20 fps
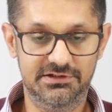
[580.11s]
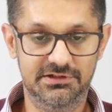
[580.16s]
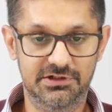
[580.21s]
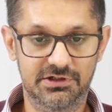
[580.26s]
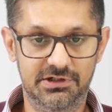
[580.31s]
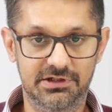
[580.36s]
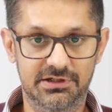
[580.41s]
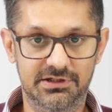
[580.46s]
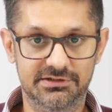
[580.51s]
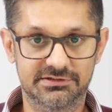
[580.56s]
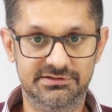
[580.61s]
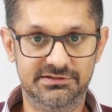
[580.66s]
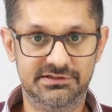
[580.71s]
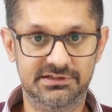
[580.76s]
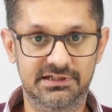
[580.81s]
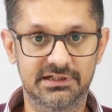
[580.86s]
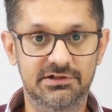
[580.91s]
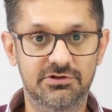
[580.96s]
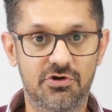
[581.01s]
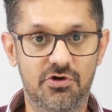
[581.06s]
a
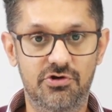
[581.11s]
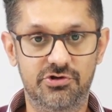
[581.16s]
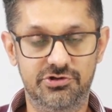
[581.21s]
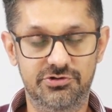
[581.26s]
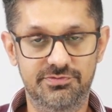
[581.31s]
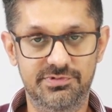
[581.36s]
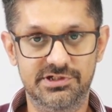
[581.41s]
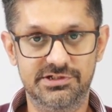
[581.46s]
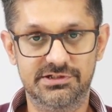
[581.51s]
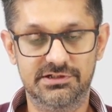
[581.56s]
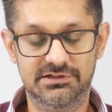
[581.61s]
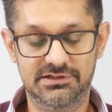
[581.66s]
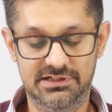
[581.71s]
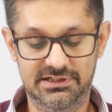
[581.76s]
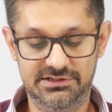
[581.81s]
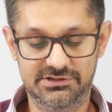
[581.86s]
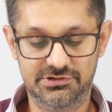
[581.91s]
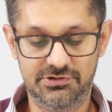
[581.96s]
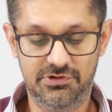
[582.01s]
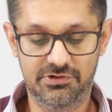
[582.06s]
skilled occupation
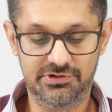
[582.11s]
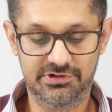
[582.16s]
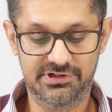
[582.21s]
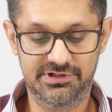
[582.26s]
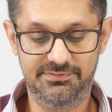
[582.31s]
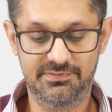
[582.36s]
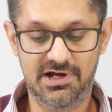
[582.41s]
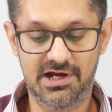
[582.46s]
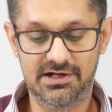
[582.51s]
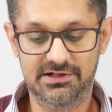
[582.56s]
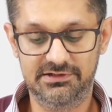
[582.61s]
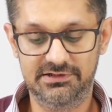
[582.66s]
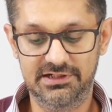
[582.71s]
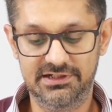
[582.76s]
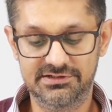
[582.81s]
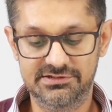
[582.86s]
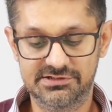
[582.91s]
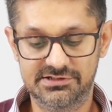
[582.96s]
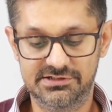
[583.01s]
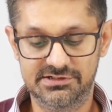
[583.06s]
list or a demand
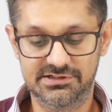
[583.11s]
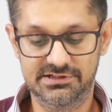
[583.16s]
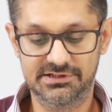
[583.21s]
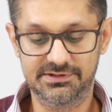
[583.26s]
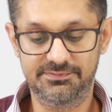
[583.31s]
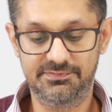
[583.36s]
list,